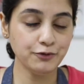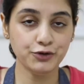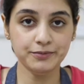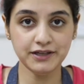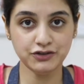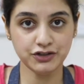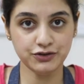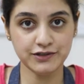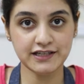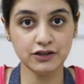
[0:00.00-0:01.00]
I'm going to be
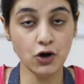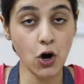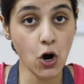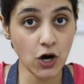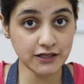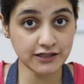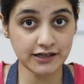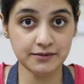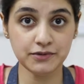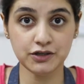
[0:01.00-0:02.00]
introducing the
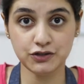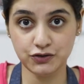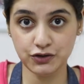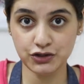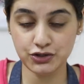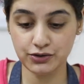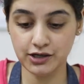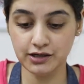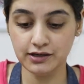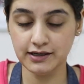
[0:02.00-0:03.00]
hot cream into the
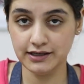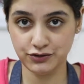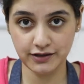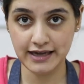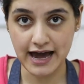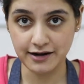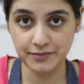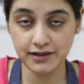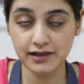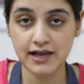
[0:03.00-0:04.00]
sugar, into the
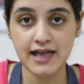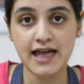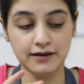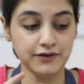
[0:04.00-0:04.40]
caramel,